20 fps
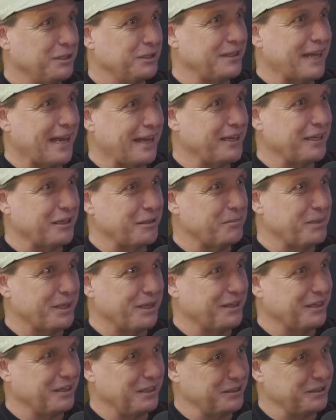naked
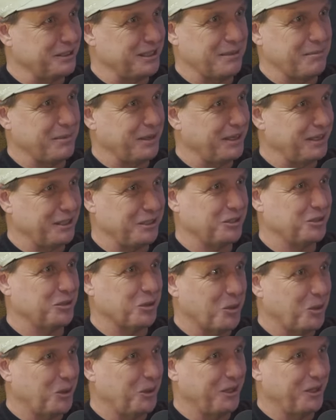because somebody
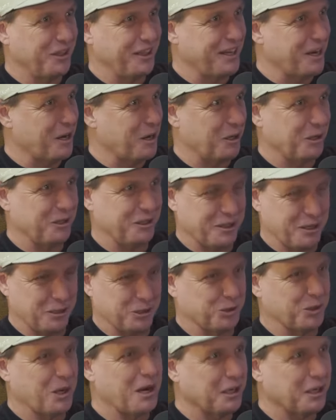stole their
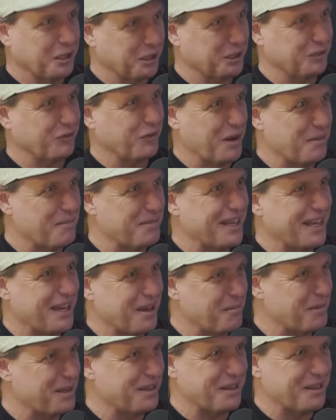trunks from
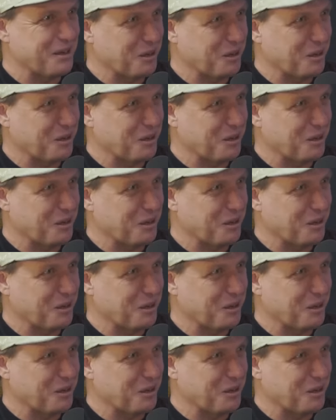them and their